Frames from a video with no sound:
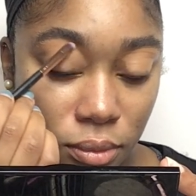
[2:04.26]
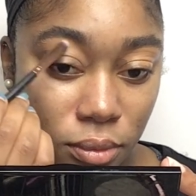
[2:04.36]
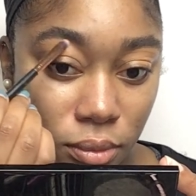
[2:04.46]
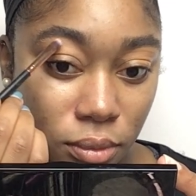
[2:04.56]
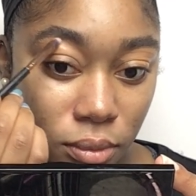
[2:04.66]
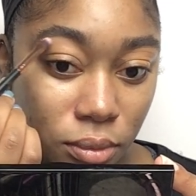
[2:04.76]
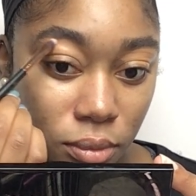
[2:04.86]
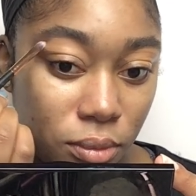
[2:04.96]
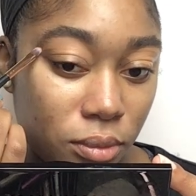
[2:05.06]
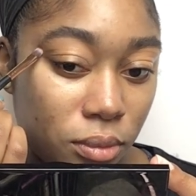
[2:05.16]
so
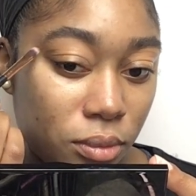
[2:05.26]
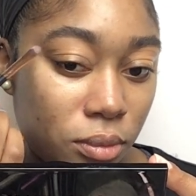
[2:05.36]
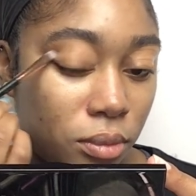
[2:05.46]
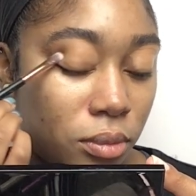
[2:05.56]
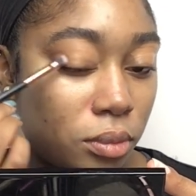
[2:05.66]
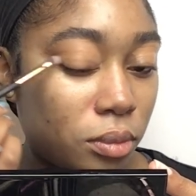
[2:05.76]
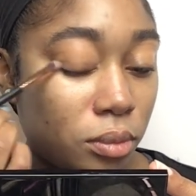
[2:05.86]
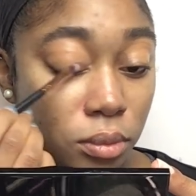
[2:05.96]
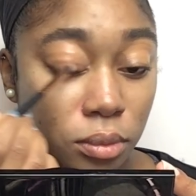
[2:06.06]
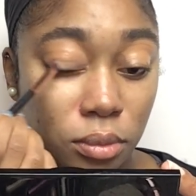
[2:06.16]
basically
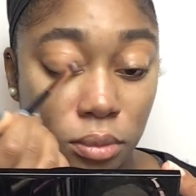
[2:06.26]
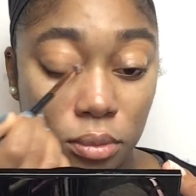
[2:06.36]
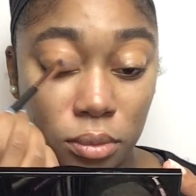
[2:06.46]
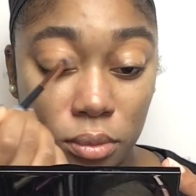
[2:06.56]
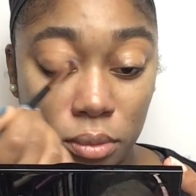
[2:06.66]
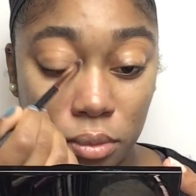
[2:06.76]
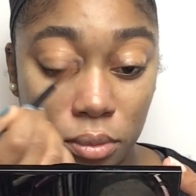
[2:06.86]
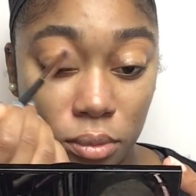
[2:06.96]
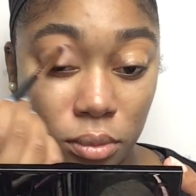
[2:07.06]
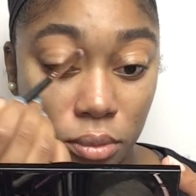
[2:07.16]
what I'm
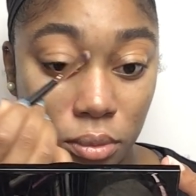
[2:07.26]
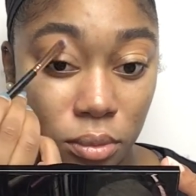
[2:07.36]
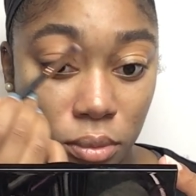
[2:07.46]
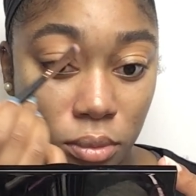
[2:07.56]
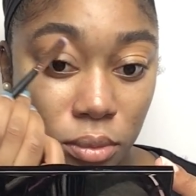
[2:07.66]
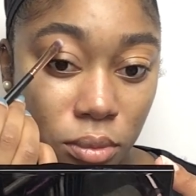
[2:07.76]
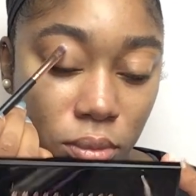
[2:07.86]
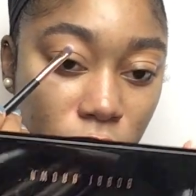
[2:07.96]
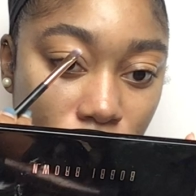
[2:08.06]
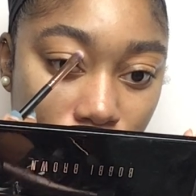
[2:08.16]
doing is
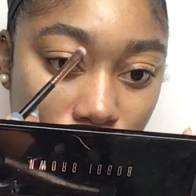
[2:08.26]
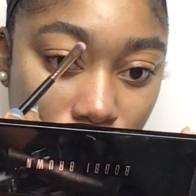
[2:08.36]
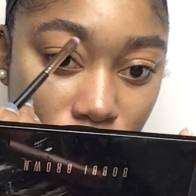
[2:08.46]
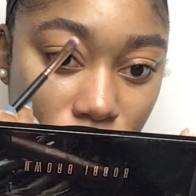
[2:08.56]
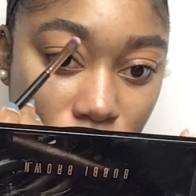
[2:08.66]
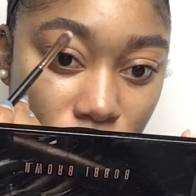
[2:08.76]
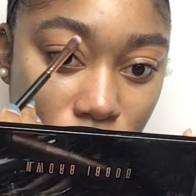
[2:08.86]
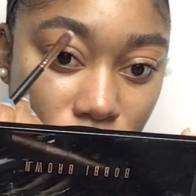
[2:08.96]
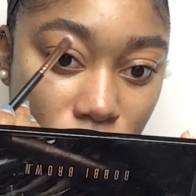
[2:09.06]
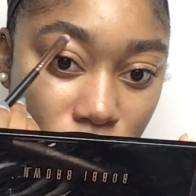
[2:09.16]
cutting out the brows,
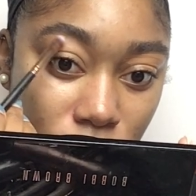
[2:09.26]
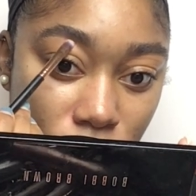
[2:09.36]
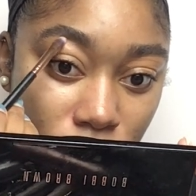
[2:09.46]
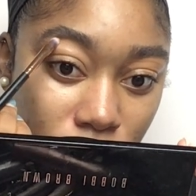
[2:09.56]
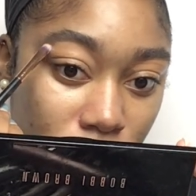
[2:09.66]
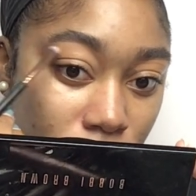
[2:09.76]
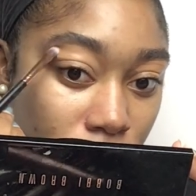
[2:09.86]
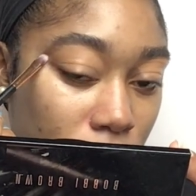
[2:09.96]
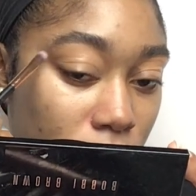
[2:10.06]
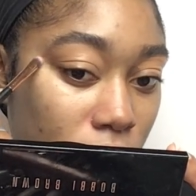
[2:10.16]
and with this
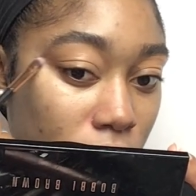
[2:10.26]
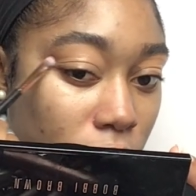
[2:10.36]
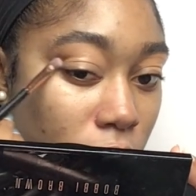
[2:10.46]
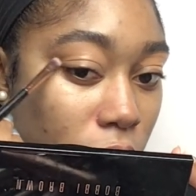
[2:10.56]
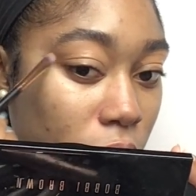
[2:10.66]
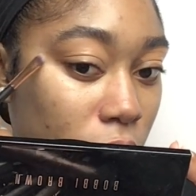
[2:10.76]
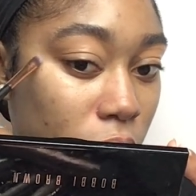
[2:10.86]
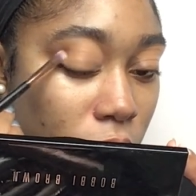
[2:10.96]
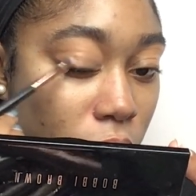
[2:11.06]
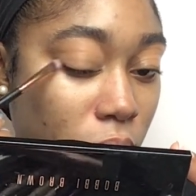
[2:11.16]
technique
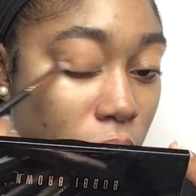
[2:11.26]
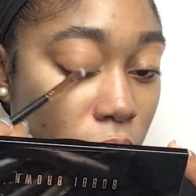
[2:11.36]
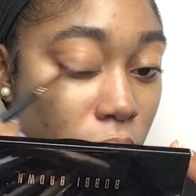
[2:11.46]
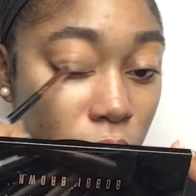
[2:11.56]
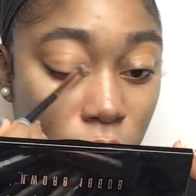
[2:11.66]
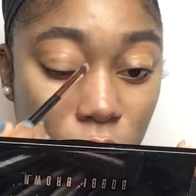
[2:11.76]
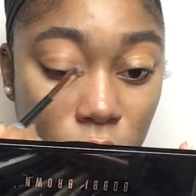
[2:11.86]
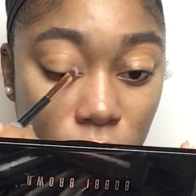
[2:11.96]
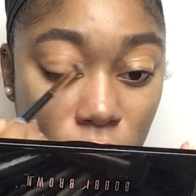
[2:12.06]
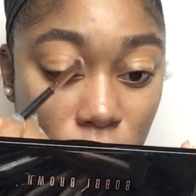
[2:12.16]

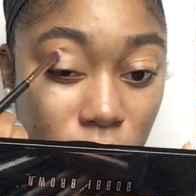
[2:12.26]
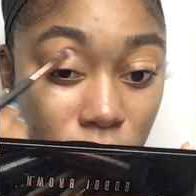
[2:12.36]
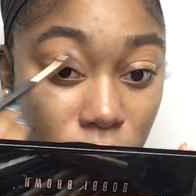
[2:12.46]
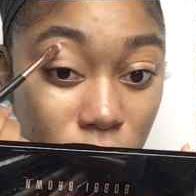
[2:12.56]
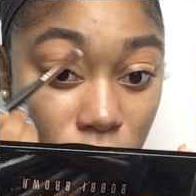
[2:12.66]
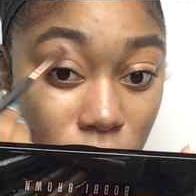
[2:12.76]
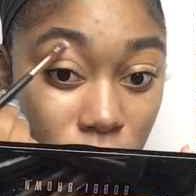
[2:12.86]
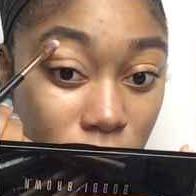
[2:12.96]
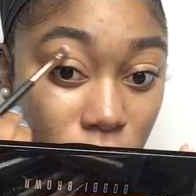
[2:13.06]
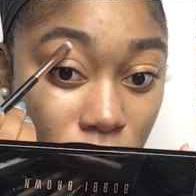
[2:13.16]
it will help you
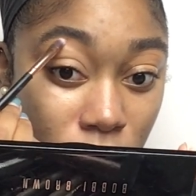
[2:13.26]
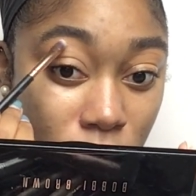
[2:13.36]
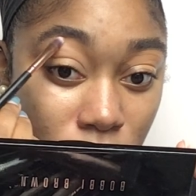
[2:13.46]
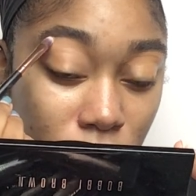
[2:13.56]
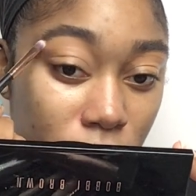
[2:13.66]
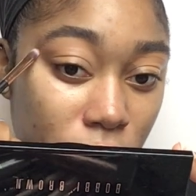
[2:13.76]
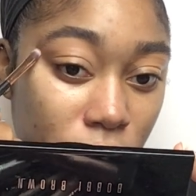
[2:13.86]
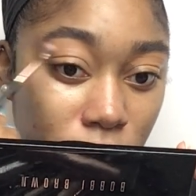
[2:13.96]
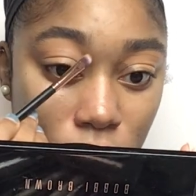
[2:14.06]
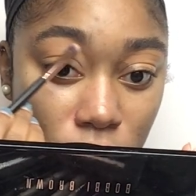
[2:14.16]
use a
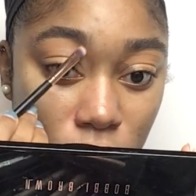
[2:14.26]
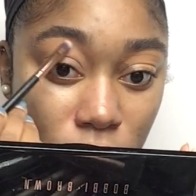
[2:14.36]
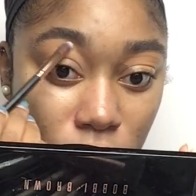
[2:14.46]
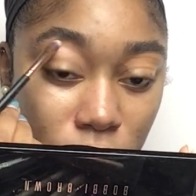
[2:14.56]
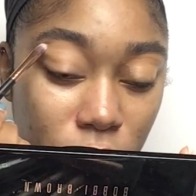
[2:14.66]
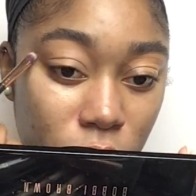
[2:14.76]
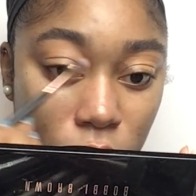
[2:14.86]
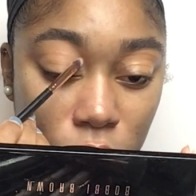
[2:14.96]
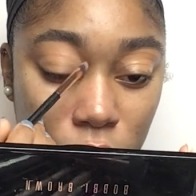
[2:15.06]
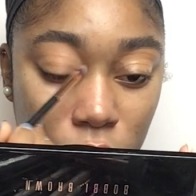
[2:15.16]
less product
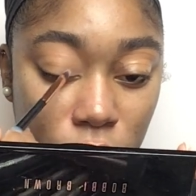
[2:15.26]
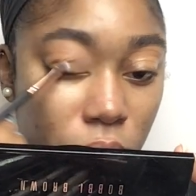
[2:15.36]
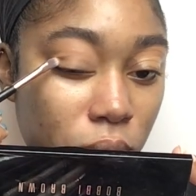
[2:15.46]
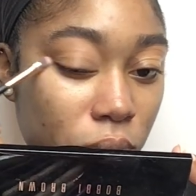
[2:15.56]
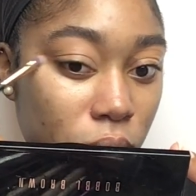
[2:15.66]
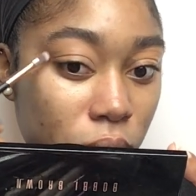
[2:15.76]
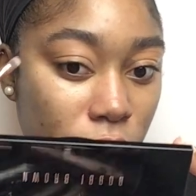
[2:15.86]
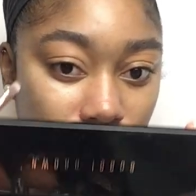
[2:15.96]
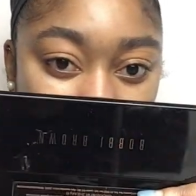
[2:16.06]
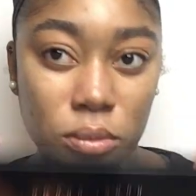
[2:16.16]
for one,
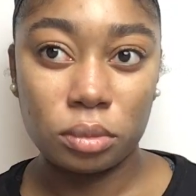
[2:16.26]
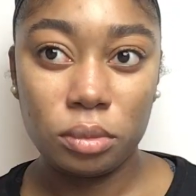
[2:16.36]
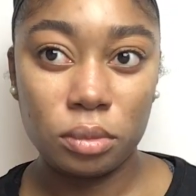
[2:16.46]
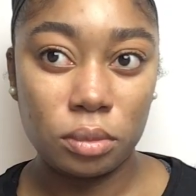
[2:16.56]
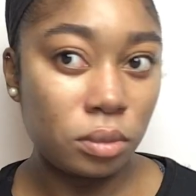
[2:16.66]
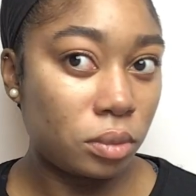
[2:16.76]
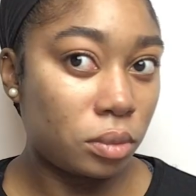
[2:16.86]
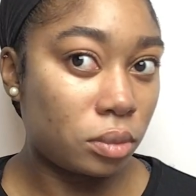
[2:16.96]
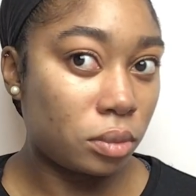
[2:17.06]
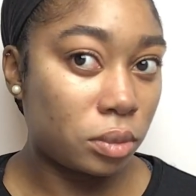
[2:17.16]
and it's a lot
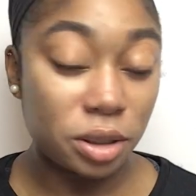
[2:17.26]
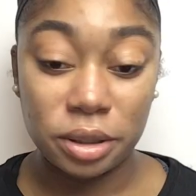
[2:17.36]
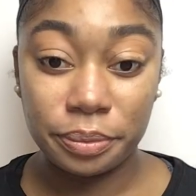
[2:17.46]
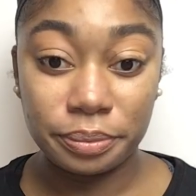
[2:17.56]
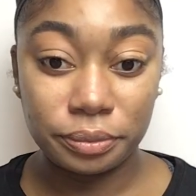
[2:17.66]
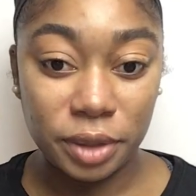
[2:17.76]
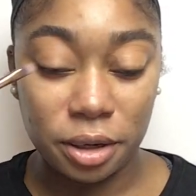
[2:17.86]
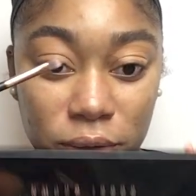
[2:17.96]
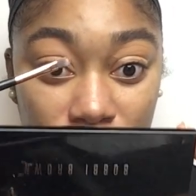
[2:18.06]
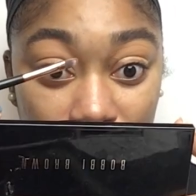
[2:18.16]
easier
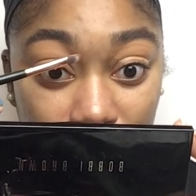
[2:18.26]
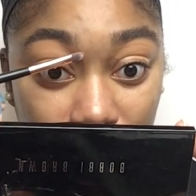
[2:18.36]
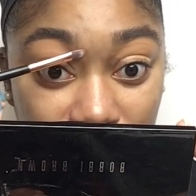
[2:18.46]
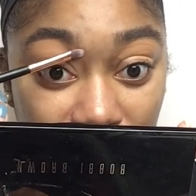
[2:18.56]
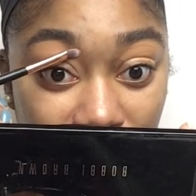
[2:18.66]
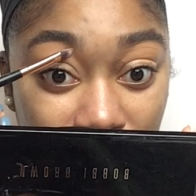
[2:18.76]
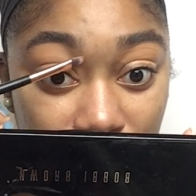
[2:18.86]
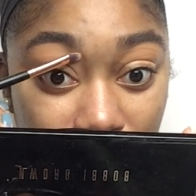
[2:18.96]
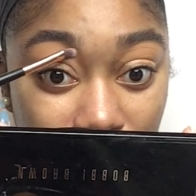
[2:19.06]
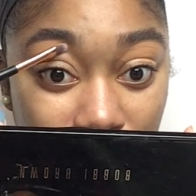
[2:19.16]
to maneuver
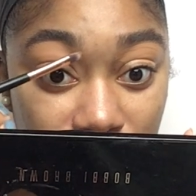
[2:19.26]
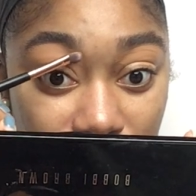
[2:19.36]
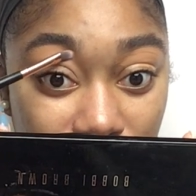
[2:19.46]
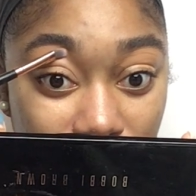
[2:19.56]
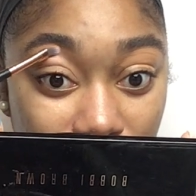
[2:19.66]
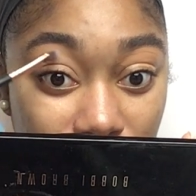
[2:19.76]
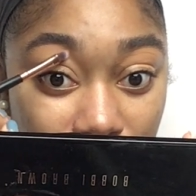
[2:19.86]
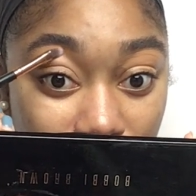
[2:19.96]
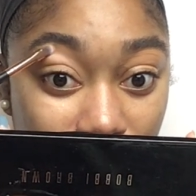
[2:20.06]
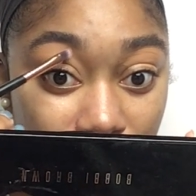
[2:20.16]
and fill in your
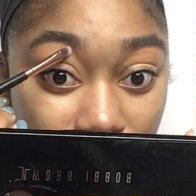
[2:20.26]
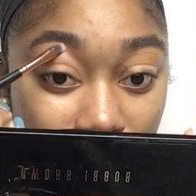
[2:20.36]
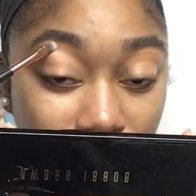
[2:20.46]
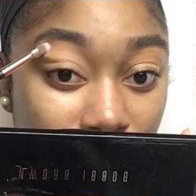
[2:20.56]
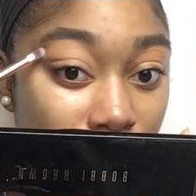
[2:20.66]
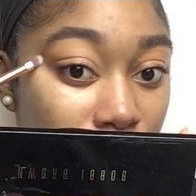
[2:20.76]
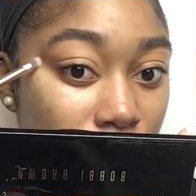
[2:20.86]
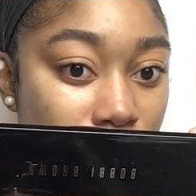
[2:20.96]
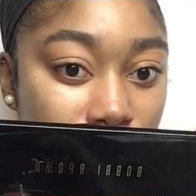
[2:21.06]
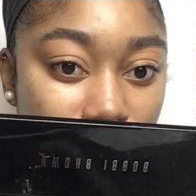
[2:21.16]
eyebrows
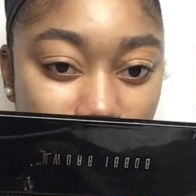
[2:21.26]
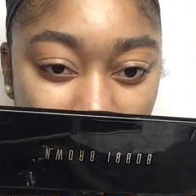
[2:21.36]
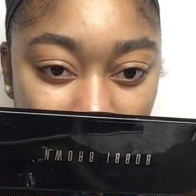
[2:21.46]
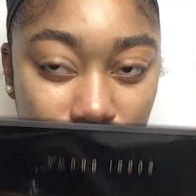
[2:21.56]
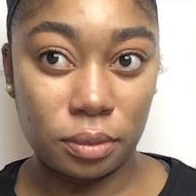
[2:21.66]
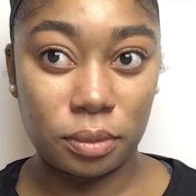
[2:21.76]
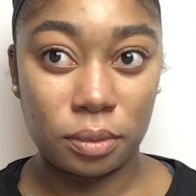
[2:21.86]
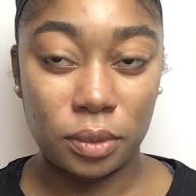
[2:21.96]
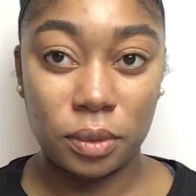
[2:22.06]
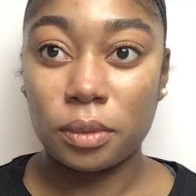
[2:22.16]
when you actually
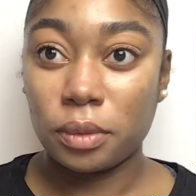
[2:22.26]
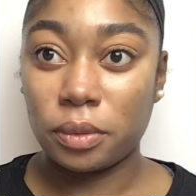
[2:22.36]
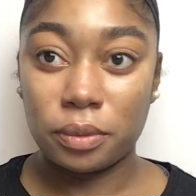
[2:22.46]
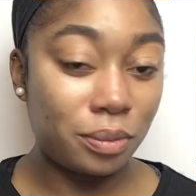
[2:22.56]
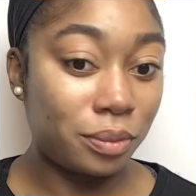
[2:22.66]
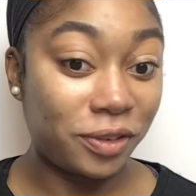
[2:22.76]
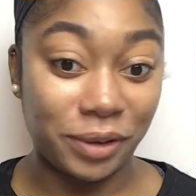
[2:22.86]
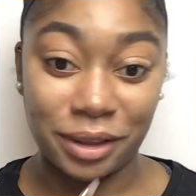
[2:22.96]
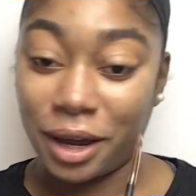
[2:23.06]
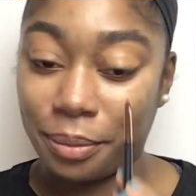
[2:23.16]
like carve them
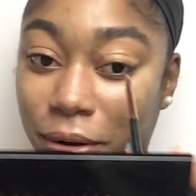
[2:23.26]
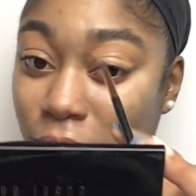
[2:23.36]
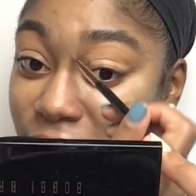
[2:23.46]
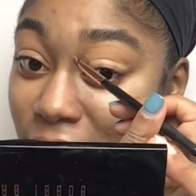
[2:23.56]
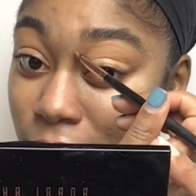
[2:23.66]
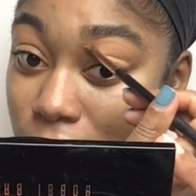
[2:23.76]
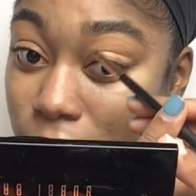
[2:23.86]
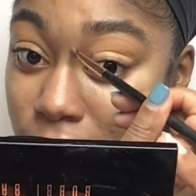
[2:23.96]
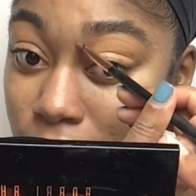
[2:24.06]
out underneath,